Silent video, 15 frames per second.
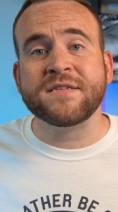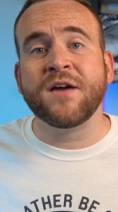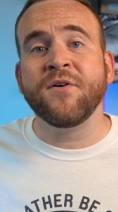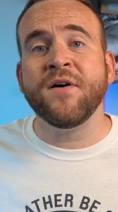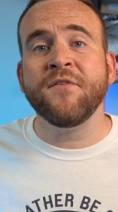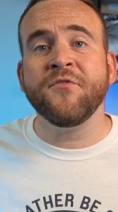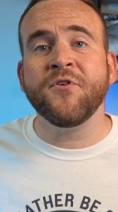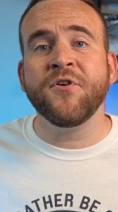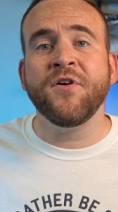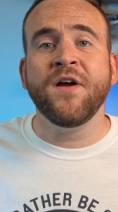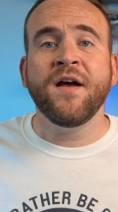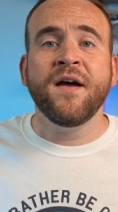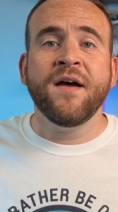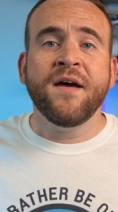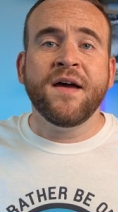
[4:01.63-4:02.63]
However,
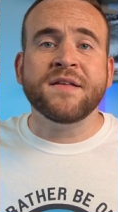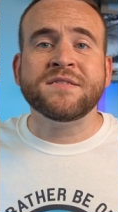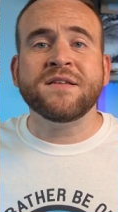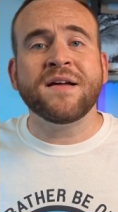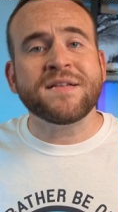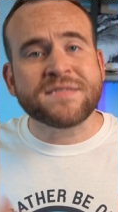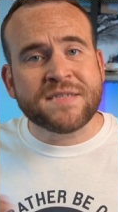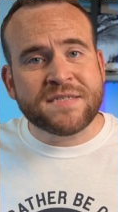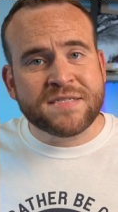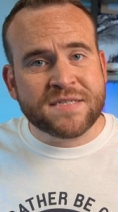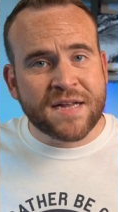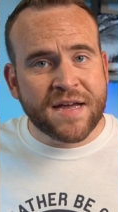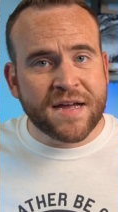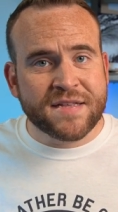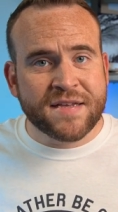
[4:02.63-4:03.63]
it's not as
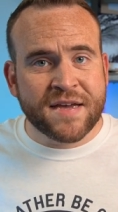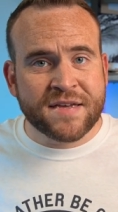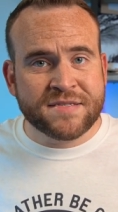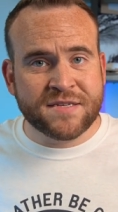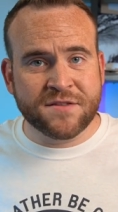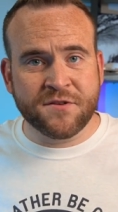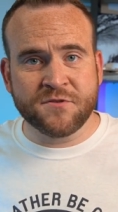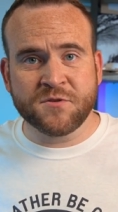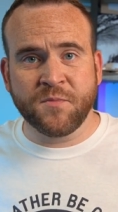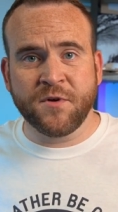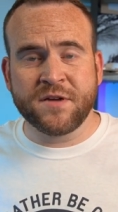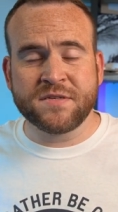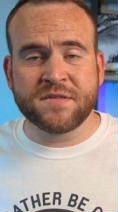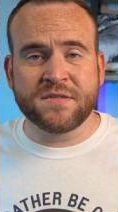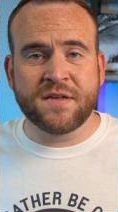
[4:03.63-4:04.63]
easy to get tests at those
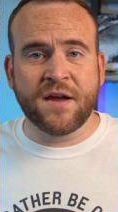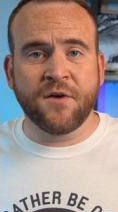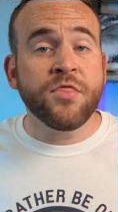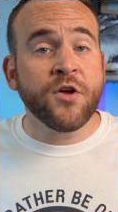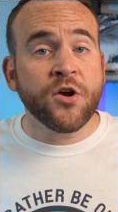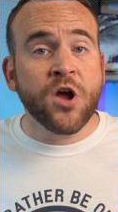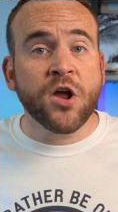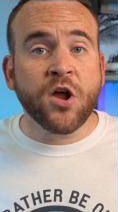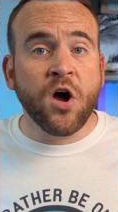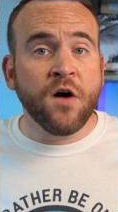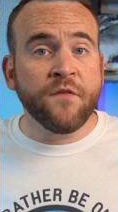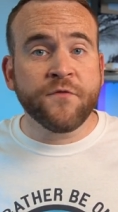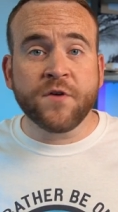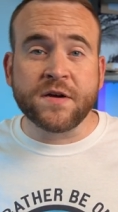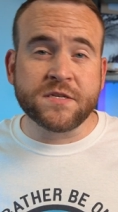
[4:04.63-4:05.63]
places now. They're not
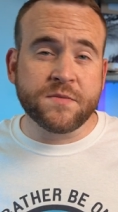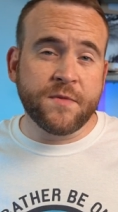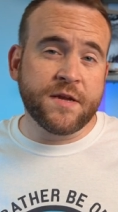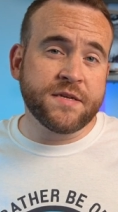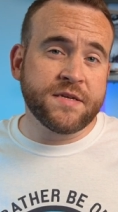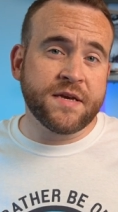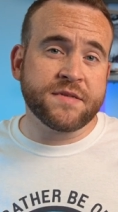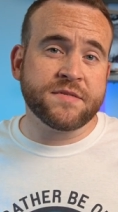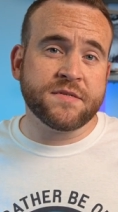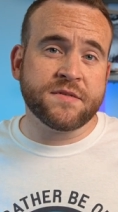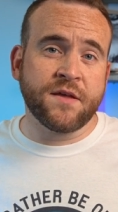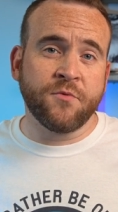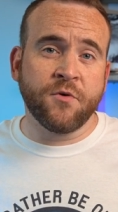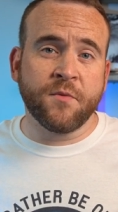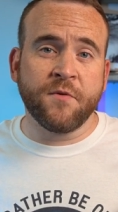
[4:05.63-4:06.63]
offering as many tests as
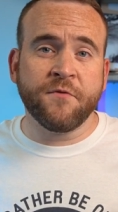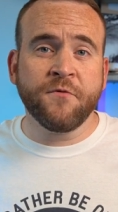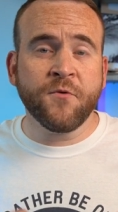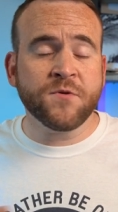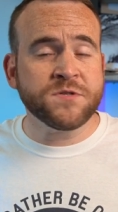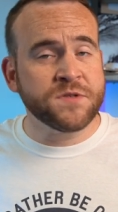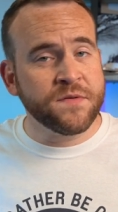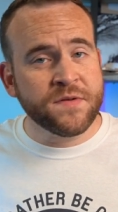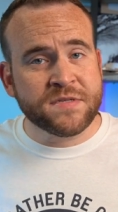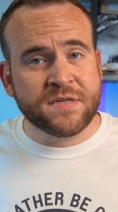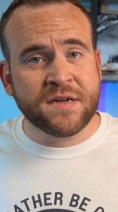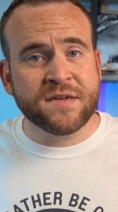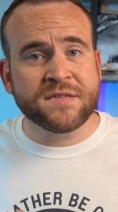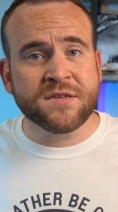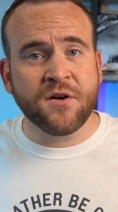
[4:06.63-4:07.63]
they were before, so those
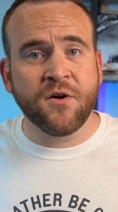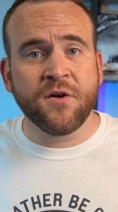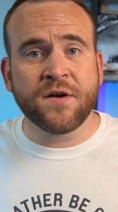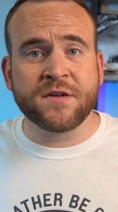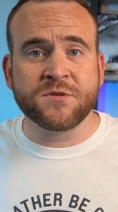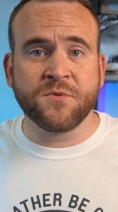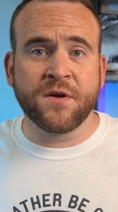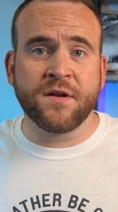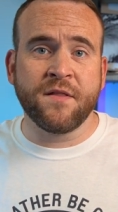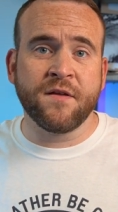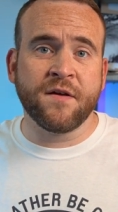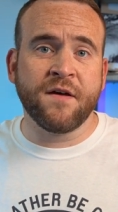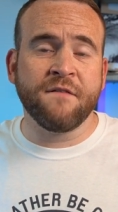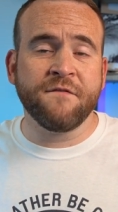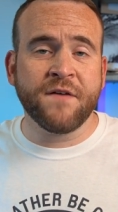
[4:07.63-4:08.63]
tests aren't as
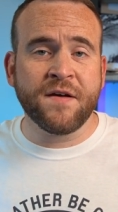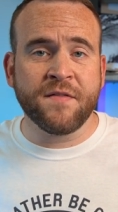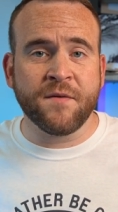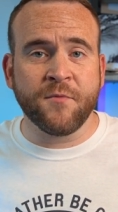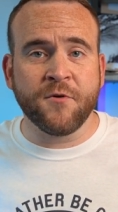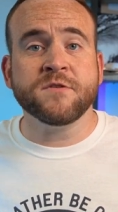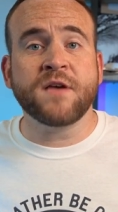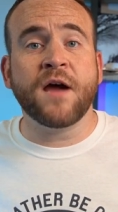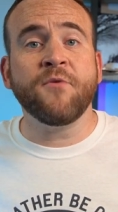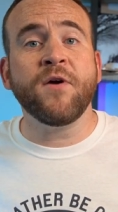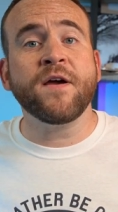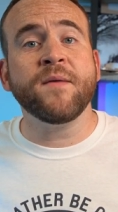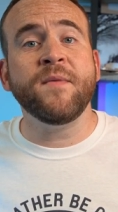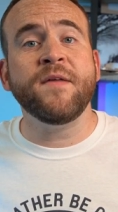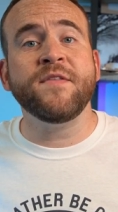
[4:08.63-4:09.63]
readily available. So I
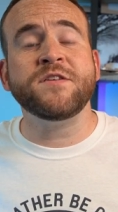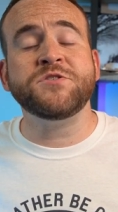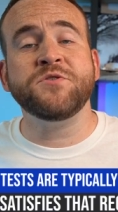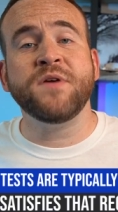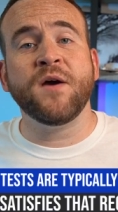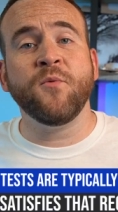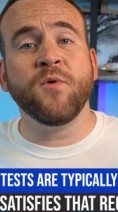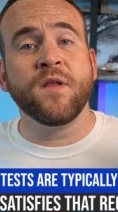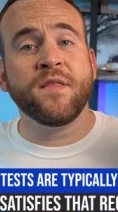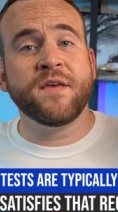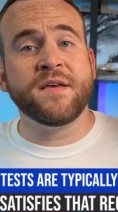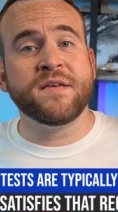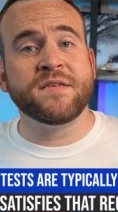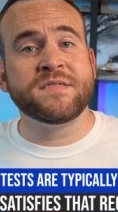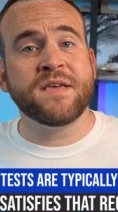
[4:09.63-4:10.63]
recommend that you get one of
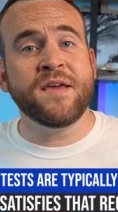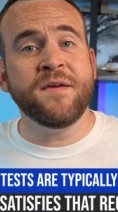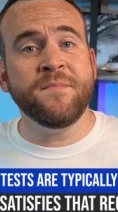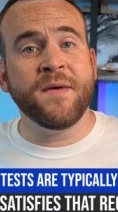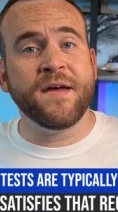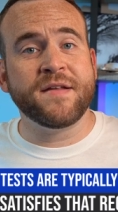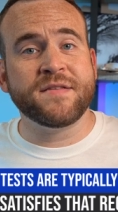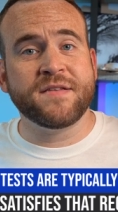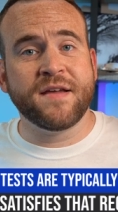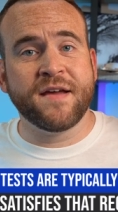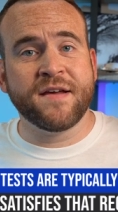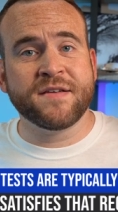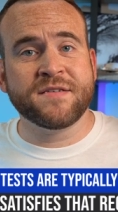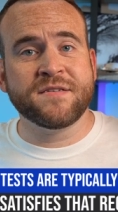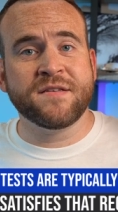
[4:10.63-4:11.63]
these eMed
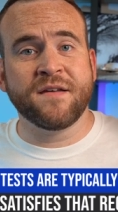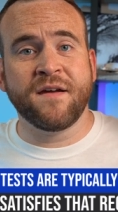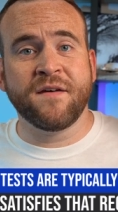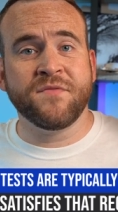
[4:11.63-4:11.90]
tests.